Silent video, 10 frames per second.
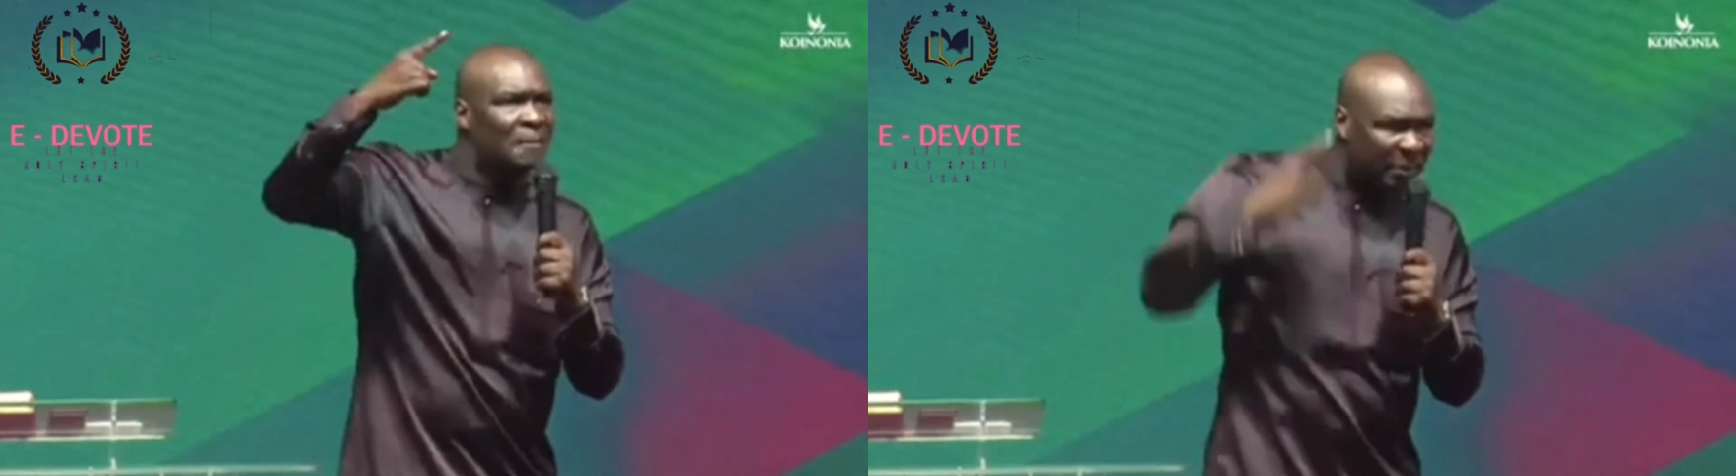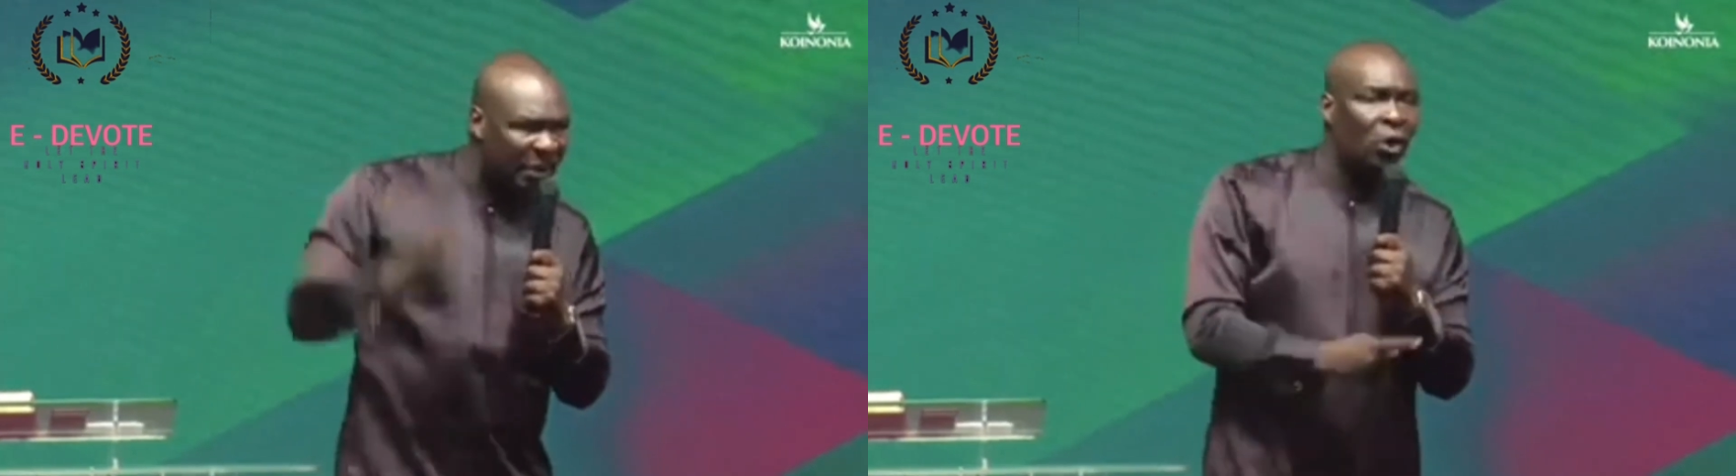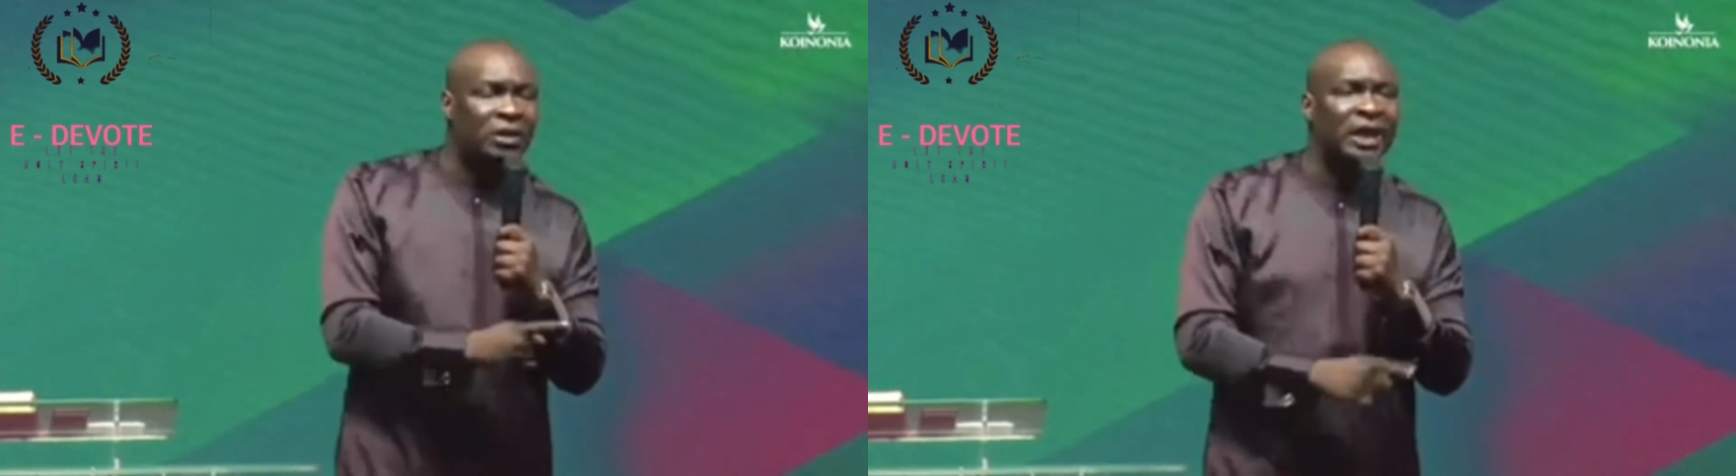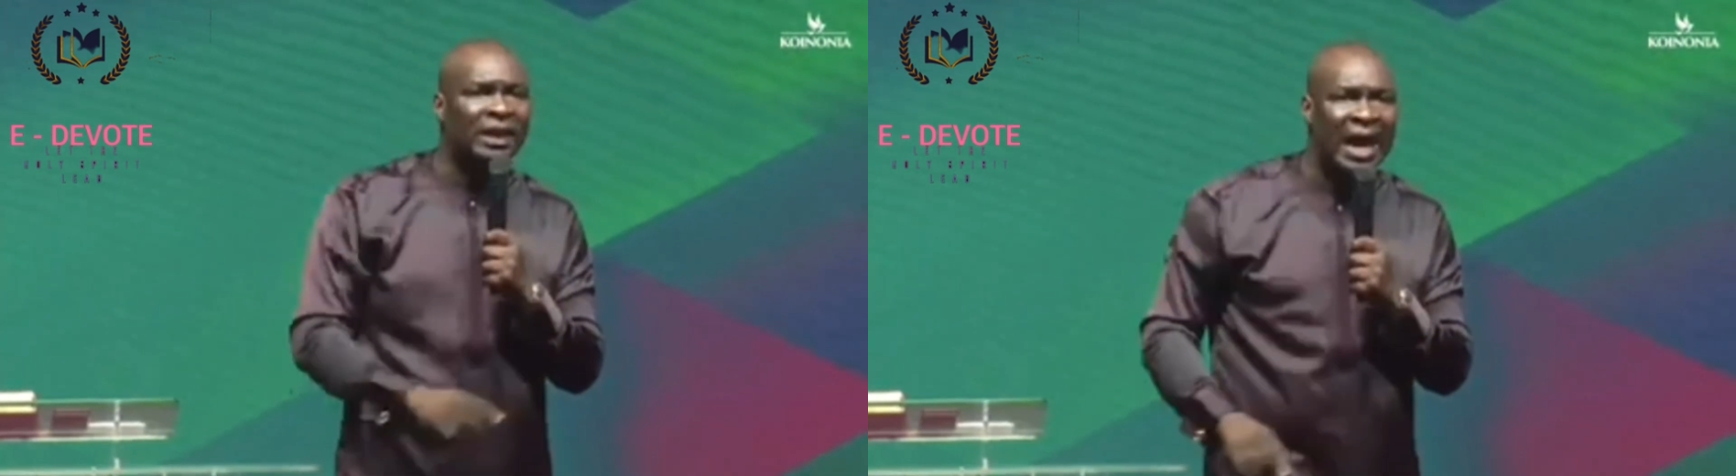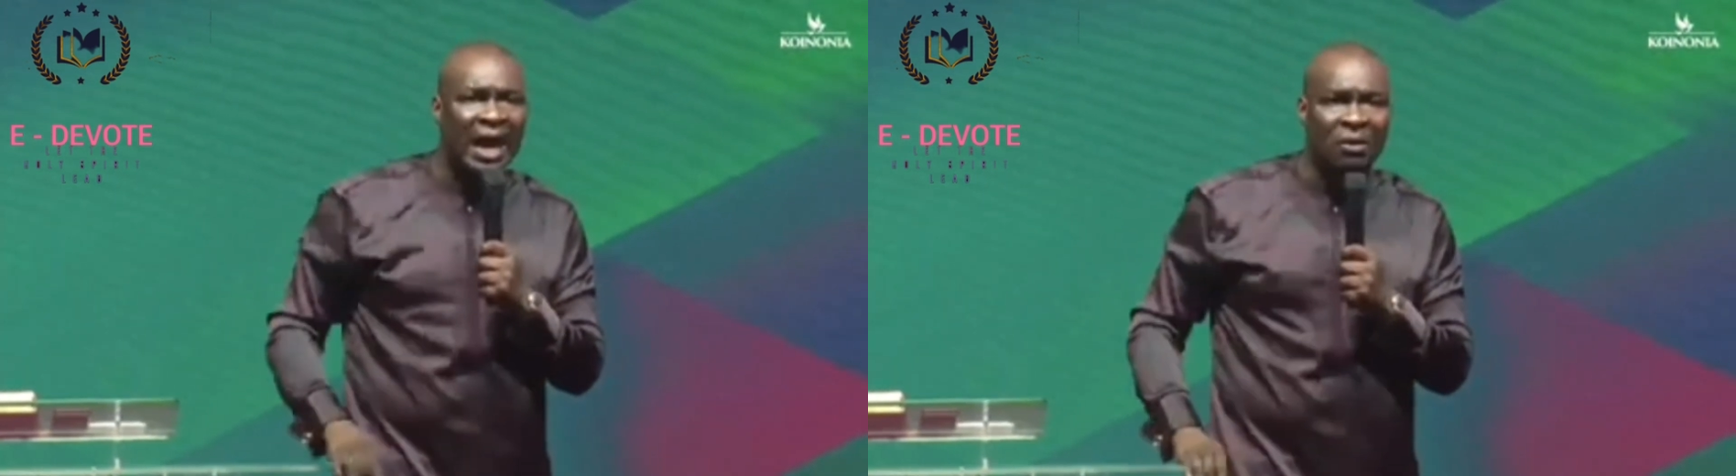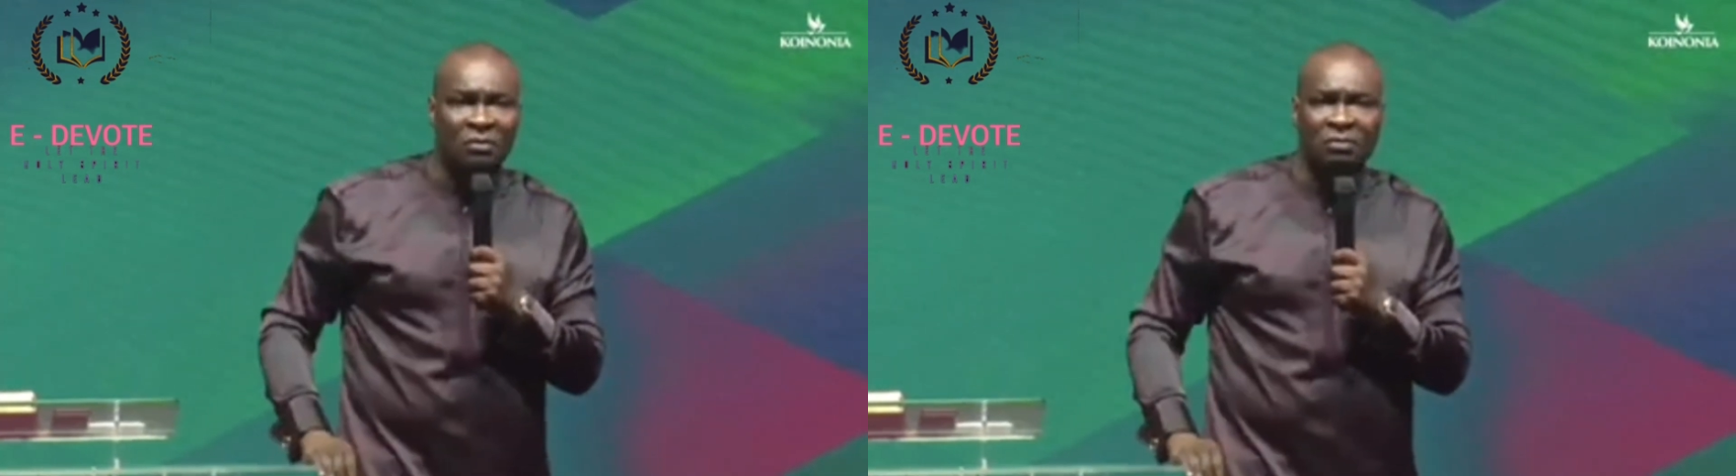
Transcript: beyond the now.